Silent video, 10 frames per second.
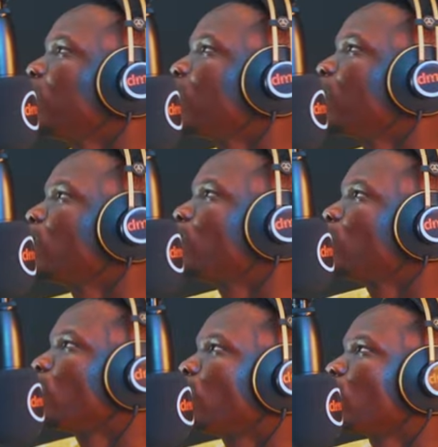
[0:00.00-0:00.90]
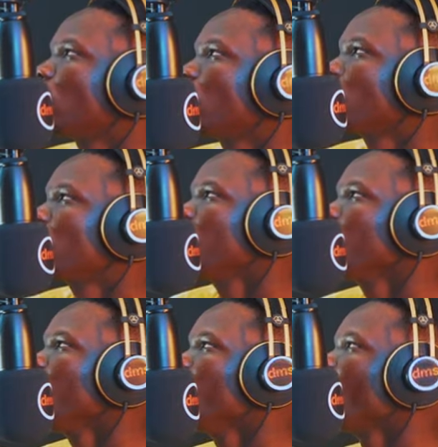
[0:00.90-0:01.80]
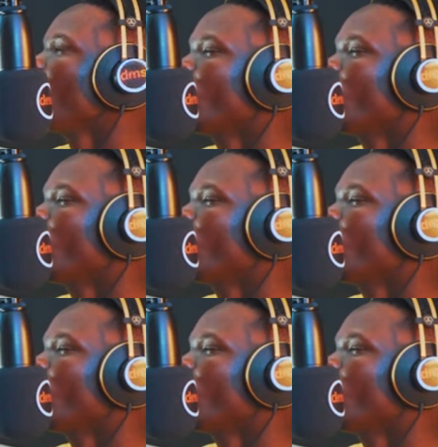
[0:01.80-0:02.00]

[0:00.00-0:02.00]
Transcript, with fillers: bro people butcher my name